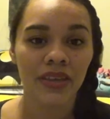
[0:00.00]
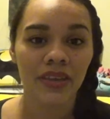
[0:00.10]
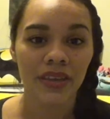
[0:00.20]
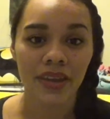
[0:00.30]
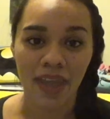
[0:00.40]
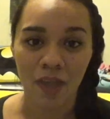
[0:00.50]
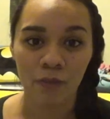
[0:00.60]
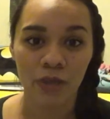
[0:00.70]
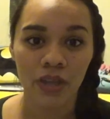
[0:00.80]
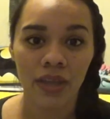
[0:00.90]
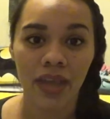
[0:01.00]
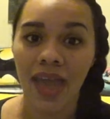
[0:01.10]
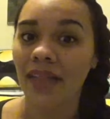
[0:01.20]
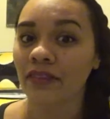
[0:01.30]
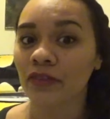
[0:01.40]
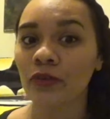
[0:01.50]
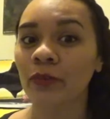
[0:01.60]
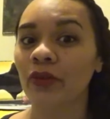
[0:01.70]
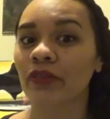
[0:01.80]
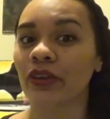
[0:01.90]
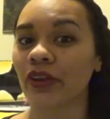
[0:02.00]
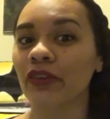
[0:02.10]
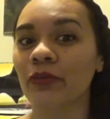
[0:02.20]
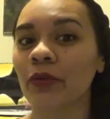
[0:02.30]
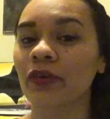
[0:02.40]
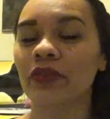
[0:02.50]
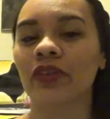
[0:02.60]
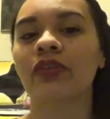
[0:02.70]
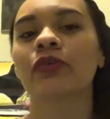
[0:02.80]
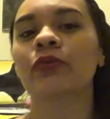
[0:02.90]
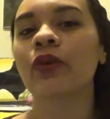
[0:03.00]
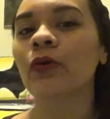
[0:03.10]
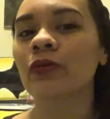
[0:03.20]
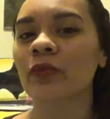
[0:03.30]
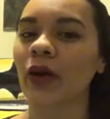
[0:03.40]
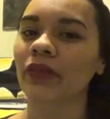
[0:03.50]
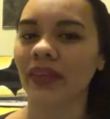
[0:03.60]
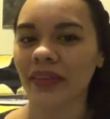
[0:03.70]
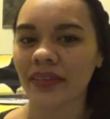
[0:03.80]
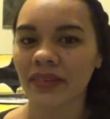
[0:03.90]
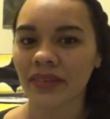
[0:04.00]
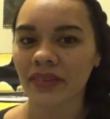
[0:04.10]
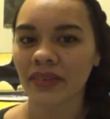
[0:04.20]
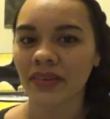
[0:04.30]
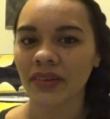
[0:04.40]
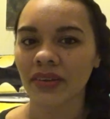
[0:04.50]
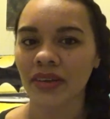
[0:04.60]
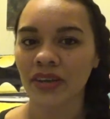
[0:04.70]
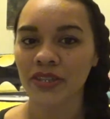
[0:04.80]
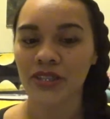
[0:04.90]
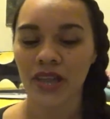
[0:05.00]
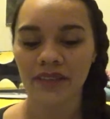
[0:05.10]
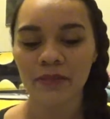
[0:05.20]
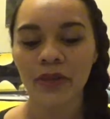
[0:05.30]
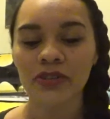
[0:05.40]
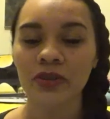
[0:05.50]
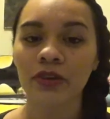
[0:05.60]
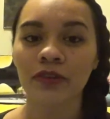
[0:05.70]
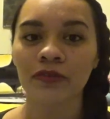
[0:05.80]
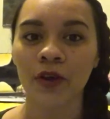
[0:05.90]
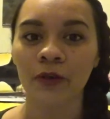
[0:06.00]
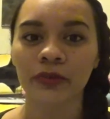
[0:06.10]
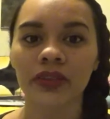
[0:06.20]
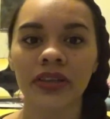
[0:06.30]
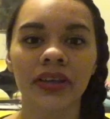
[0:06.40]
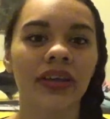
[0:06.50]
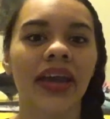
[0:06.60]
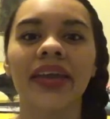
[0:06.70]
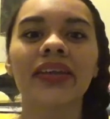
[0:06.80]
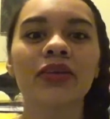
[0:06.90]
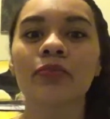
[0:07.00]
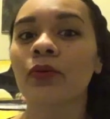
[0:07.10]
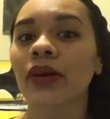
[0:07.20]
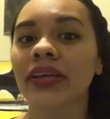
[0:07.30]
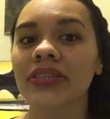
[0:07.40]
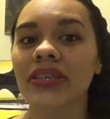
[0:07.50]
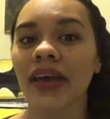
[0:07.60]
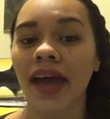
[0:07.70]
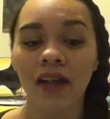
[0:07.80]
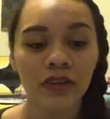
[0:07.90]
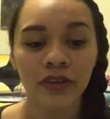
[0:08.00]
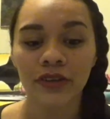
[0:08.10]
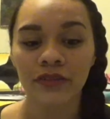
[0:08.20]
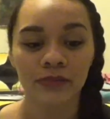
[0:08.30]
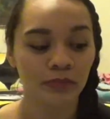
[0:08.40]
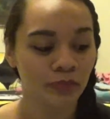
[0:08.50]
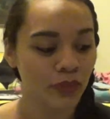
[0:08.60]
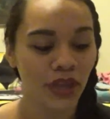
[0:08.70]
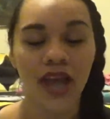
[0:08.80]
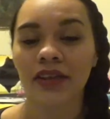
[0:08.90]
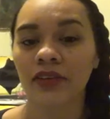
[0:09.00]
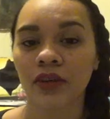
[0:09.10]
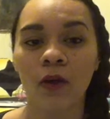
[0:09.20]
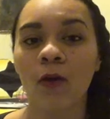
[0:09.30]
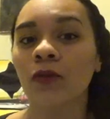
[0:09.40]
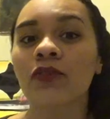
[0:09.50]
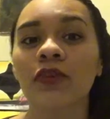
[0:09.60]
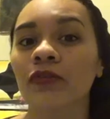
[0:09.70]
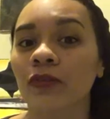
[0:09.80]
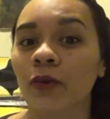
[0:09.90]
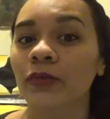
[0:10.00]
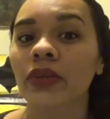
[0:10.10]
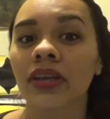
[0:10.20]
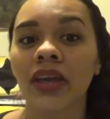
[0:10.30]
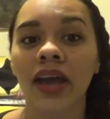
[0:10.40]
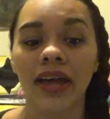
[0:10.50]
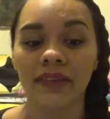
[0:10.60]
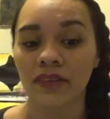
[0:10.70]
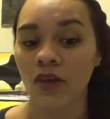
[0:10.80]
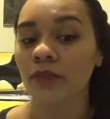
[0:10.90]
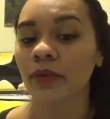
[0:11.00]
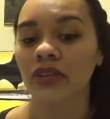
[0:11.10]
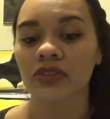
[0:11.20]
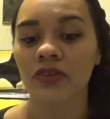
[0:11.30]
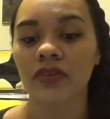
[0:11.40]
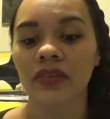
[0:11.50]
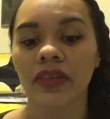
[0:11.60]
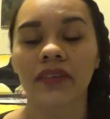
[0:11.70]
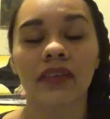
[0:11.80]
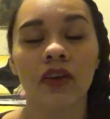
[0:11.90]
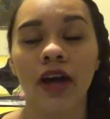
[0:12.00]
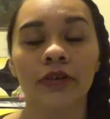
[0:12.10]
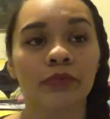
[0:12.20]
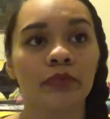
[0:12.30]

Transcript: Now, Alice Cooper is another person who knows about this. She has a picture on her phone. At any point, Hal could have gotten a hold of her phone and saw the pictures and thought,